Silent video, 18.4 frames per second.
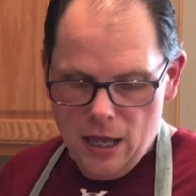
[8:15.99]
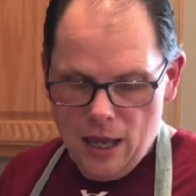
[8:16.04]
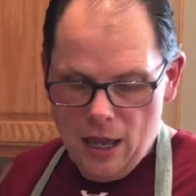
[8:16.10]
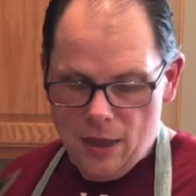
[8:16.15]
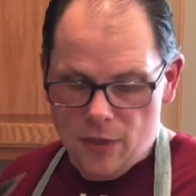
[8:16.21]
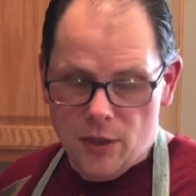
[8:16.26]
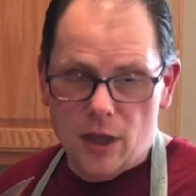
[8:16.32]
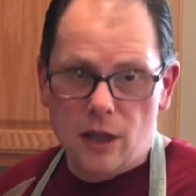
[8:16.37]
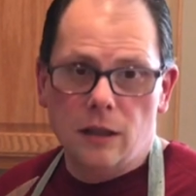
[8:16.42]

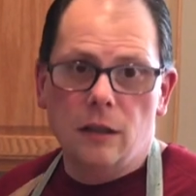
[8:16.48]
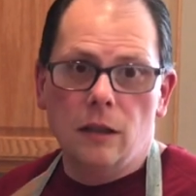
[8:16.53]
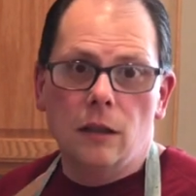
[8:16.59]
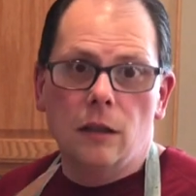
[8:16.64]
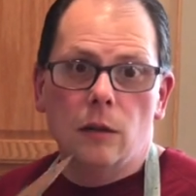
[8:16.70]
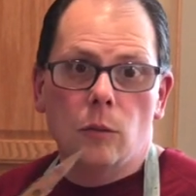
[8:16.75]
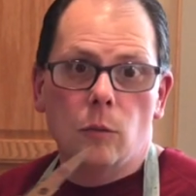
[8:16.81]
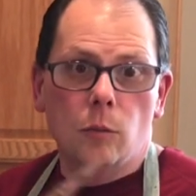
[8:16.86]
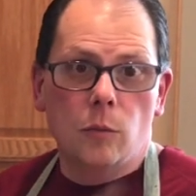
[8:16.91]
And then
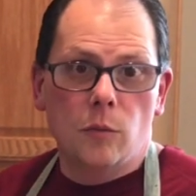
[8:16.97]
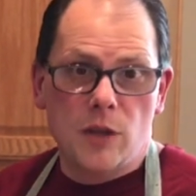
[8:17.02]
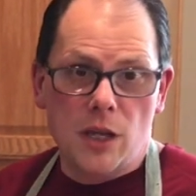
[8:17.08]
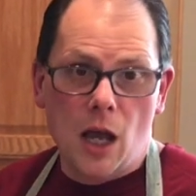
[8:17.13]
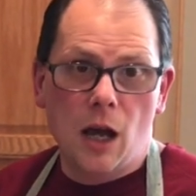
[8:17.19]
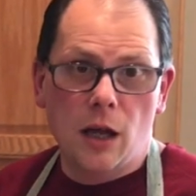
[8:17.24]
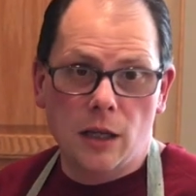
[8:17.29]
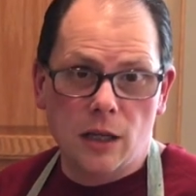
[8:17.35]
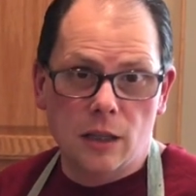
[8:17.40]
the
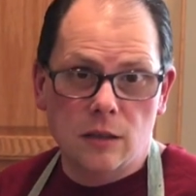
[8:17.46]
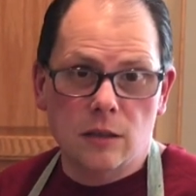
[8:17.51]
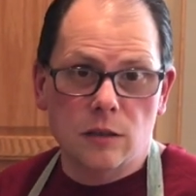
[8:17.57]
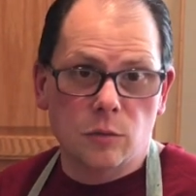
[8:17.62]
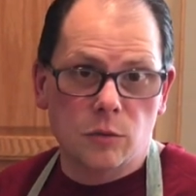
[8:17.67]
onions,